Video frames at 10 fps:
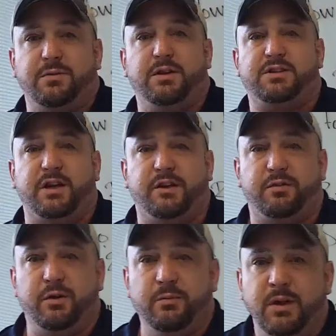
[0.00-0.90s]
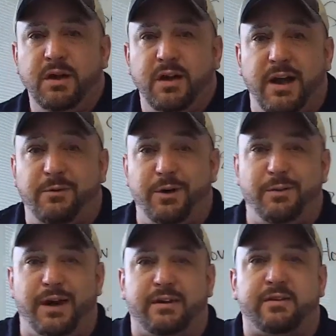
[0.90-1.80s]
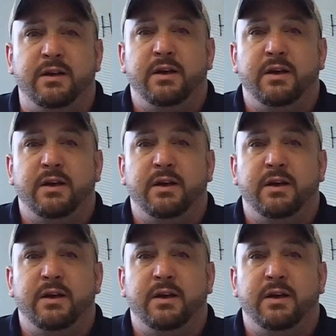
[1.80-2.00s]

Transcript: Real Estate Group at Remax.